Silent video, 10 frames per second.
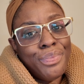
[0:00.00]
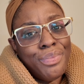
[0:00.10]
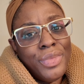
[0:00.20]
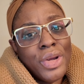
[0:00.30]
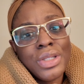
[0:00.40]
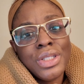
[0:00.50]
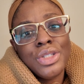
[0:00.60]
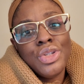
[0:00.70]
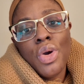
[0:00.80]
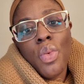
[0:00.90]

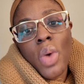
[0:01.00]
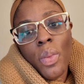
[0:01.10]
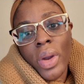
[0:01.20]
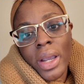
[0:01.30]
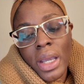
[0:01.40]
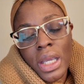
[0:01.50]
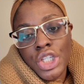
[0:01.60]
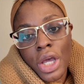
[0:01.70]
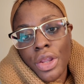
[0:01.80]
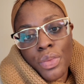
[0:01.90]
nurses know what
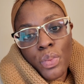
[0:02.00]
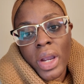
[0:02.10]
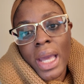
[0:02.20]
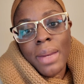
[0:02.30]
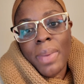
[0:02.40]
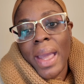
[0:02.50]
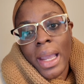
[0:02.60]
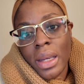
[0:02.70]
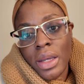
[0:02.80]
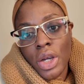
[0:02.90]
we're getting
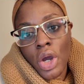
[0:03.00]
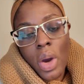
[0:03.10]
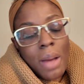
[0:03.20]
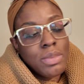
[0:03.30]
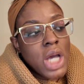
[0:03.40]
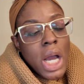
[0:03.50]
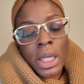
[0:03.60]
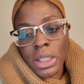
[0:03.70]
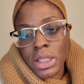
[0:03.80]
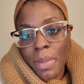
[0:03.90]
paid. I'm
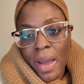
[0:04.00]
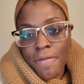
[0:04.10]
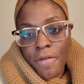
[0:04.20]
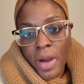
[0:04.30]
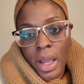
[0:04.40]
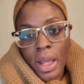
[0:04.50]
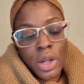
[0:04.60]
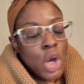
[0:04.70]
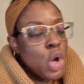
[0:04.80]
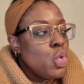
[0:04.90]
talking to my
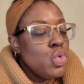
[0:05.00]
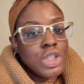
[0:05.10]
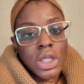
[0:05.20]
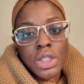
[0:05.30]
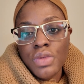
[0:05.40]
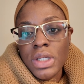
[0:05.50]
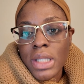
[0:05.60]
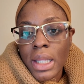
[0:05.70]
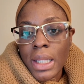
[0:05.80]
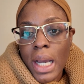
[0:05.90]
friend who just
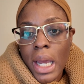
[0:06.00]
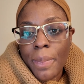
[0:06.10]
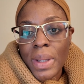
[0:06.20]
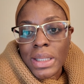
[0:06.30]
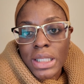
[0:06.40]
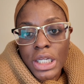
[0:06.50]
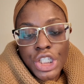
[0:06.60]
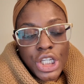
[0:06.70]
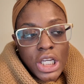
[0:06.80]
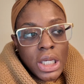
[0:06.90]
recently got a
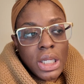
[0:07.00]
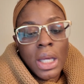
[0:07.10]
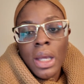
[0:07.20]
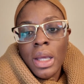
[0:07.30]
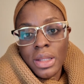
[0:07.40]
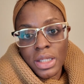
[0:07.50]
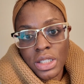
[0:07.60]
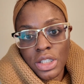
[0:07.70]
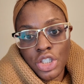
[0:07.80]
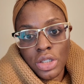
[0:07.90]
position.
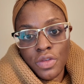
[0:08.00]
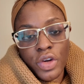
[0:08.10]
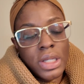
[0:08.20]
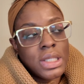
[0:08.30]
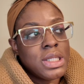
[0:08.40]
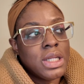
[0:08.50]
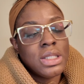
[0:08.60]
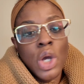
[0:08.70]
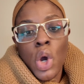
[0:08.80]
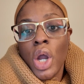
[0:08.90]
This is just for
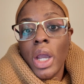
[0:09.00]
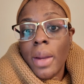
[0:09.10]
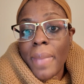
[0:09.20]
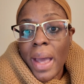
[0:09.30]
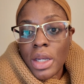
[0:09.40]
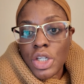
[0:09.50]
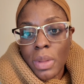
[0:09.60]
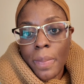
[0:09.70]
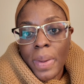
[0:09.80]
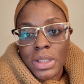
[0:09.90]
instance, in a
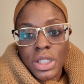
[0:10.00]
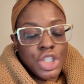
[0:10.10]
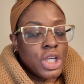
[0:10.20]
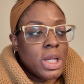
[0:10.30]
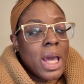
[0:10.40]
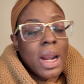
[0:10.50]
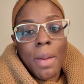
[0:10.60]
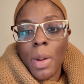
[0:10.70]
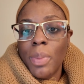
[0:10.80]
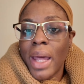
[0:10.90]
management position, and
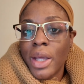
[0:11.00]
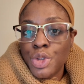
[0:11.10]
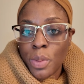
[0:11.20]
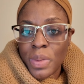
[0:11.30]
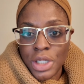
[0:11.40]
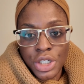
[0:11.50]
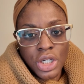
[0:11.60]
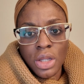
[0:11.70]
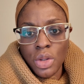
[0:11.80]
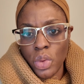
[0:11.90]
I'm applying to a
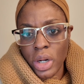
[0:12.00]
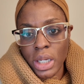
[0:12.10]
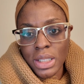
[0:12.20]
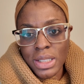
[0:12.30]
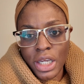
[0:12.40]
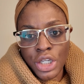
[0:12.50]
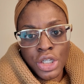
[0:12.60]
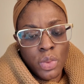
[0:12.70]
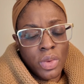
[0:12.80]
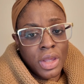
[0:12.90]
position in the
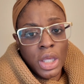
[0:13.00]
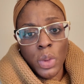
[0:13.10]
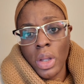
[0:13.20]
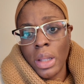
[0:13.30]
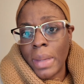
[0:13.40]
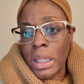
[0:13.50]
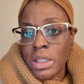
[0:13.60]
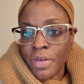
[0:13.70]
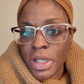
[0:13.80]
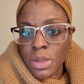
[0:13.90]
organization with equal
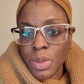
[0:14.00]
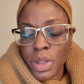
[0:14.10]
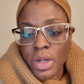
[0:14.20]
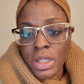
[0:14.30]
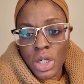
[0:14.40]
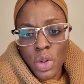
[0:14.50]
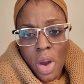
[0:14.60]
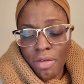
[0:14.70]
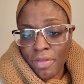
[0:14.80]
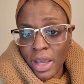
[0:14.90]
amounts of experience and
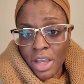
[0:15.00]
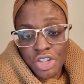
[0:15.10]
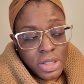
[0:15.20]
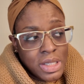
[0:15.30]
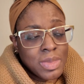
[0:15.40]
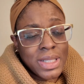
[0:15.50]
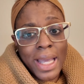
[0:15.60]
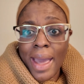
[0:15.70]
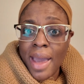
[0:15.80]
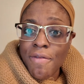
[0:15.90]
qualifications. I'm
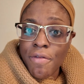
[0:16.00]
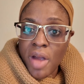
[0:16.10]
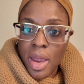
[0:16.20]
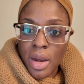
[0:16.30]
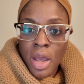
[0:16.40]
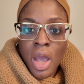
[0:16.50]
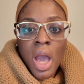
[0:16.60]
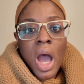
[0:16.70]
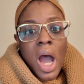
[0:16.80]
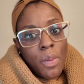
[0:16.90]
saying, "Hey friend,
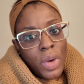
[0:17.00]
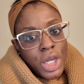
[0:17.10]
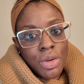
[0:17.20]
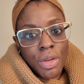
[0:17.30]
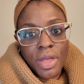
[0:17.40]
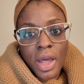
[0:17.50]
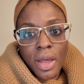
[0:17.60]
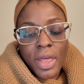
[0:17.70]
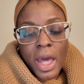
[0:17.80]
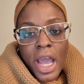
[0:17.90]
what do you
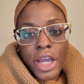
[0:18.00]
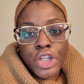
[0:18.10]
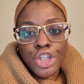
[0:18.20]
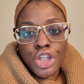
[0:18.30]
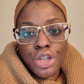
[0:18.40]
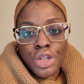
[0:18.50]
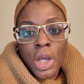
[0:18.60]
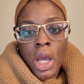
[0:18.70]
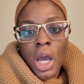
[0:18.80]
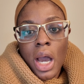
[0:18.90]
think that I should
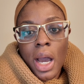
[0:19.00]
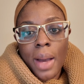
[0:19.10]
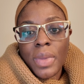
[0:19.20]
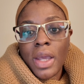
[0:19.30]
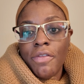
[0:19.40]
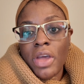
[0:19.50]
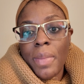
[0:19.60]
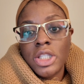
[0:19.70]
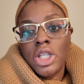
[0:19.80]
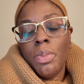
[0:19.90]
give them
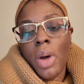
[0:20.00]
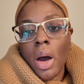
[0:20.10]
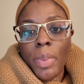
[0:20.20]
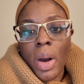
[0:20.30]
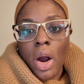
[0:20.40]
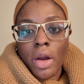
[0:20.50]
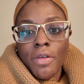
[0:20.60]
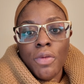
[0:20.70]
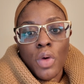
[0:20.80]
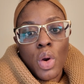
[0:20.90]
as a
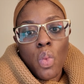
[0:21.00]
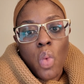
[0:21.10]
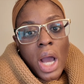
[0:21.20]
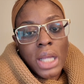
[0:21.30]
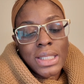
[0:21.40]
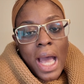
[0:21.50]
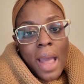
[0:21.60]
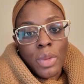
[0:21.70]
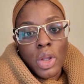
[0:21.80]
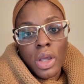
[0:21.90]
ballpark for what
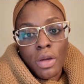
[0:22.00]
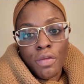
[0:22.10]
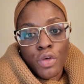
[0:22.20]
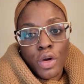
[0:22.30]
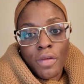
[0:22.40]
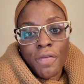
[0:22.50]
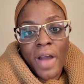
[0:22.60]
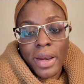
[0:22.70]
I'm looking for